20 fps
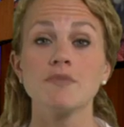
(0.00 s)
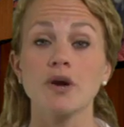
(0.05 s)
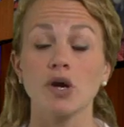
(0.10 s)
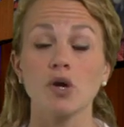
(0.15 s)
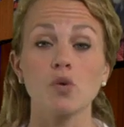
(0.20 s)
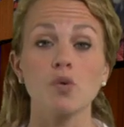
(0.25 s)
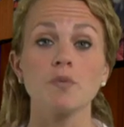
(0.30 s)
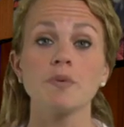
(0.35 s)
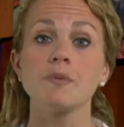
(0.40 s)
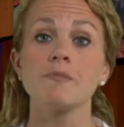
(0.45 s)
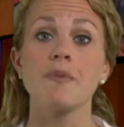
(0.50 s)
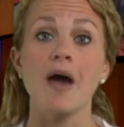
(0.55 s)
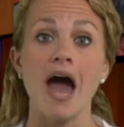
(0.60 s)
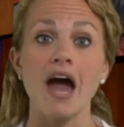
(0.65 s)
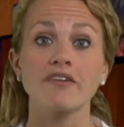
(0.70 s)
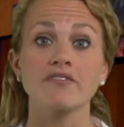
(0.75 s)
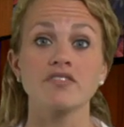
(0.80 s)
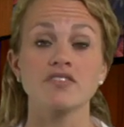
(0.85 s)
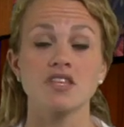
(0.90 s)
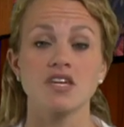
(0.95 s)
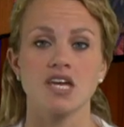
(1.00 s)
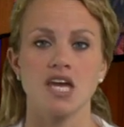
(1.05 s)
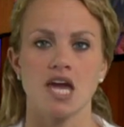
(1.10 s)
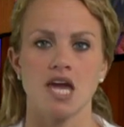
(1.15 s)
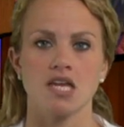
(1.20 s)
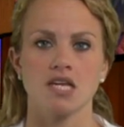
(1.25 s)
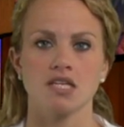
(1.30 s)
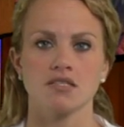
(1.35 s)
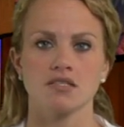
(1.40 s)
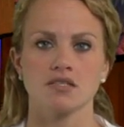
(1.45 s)
Merrill will be back for the
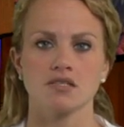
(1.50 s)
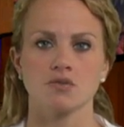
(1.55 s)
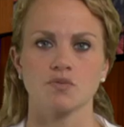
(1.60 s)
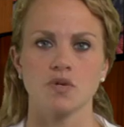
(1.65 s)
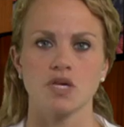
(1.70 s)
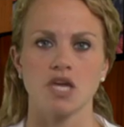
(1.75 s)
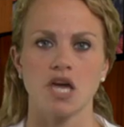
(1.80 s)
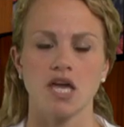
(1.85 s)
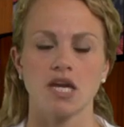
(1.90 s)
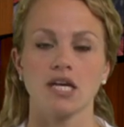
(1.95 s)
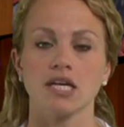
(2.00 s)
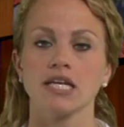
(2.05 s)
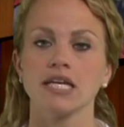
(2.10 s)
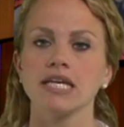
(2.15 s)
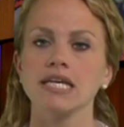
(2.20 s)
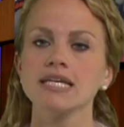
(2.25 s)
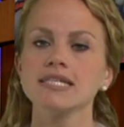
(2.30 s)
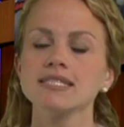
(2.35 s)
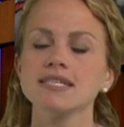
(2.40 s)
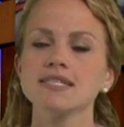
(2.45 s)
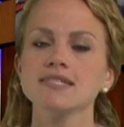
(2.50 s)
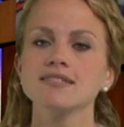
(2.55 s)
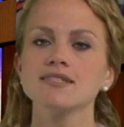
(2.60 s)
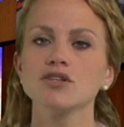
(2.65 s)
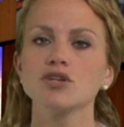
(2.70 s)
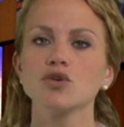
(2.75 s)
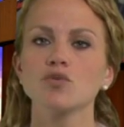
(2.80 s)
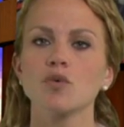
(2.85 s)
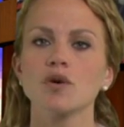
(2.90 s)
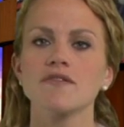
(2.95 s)
Cannons this weekend, and he's
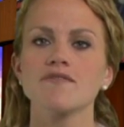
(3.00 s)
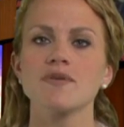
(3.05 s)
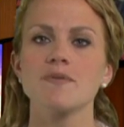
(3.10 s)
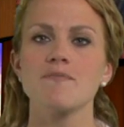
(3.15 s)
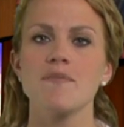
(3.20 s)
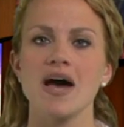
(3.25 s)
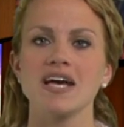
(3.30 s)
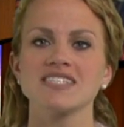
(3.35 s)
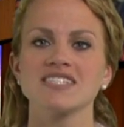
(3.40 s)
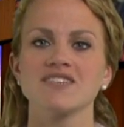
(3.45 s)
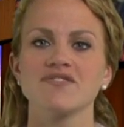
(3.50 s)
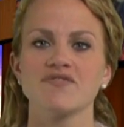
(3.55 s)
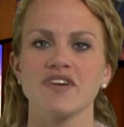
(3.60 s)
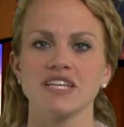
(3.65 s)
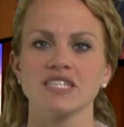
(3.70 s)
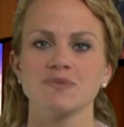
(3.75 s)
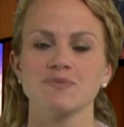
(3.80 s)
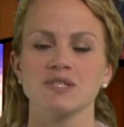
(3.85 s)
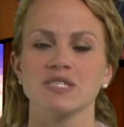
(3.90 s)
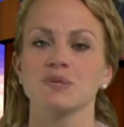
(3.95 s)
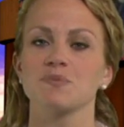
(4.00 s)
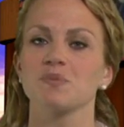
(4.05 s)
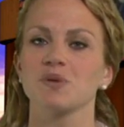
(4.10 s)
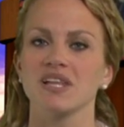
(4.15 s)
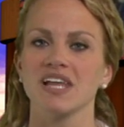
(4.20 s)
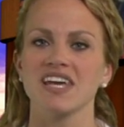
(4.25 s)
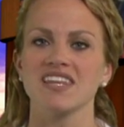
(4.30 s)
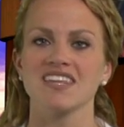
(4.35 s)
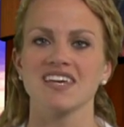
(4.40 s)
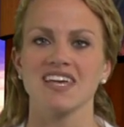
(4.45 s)
considered one of the best defensemen to
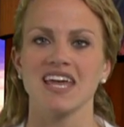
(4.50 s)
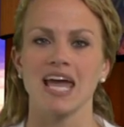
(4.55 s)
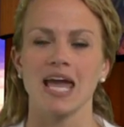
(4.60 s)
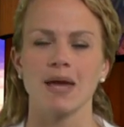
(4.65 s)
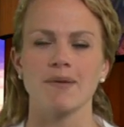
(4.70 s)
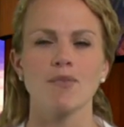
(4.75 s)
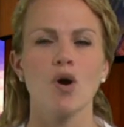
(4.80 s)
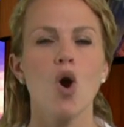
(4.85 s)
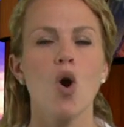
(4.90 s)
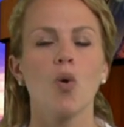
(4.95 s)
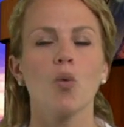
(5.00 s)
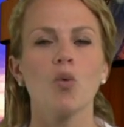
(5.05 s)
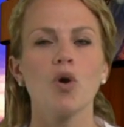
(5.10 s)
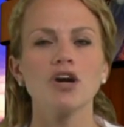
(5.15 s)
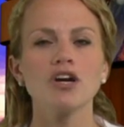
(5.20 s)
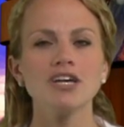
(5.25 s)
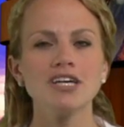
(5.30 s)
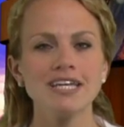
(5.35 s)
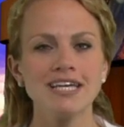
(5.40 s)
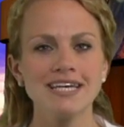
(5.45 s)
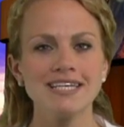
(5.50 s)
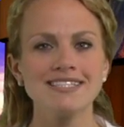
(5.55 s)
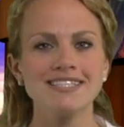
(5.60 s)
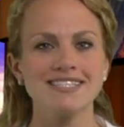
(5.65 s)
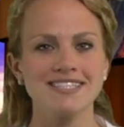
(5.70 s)
play the game. What could his